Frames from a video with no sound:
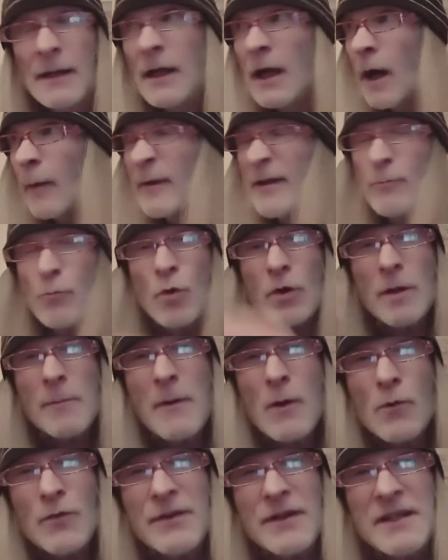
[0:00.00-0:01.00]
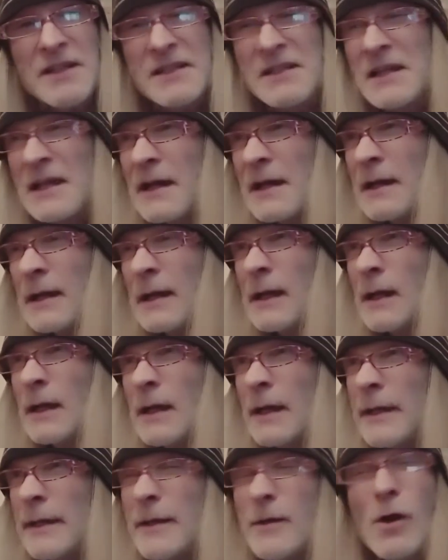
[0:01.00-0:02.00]
I mean, what about these,
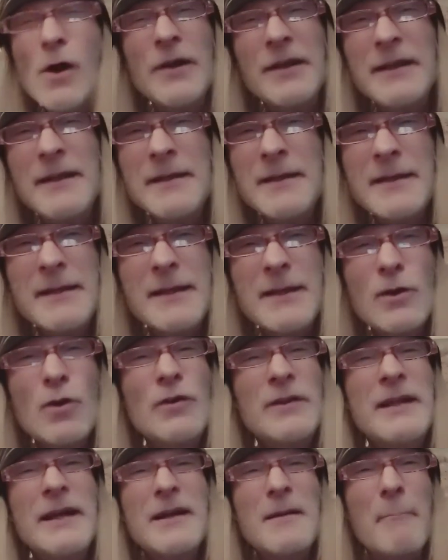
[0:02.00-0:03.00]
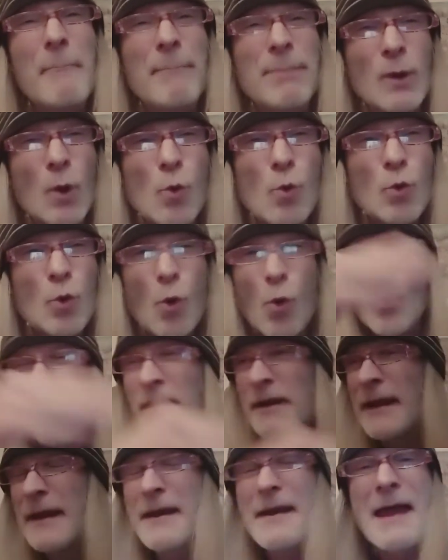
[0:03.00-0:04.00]
you know, you could get a bloke going
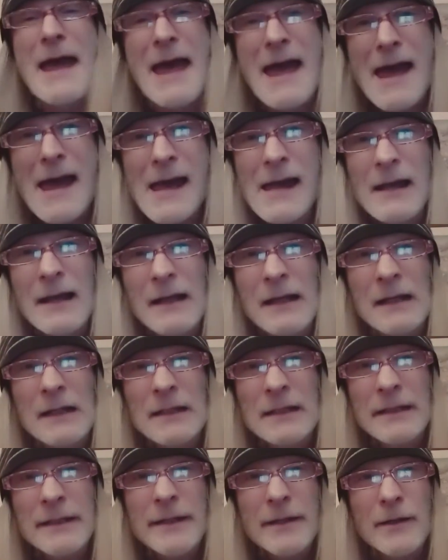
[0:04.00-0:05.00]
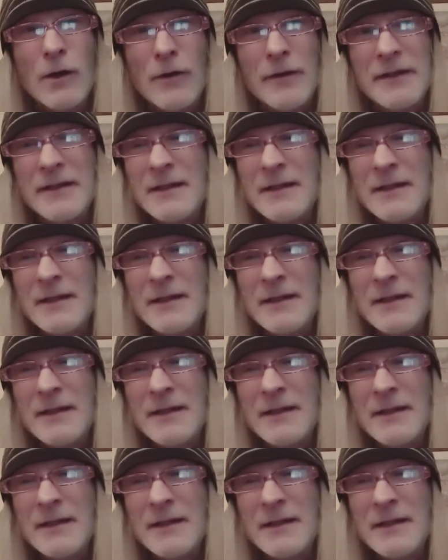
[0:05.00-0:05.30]
in there, you know,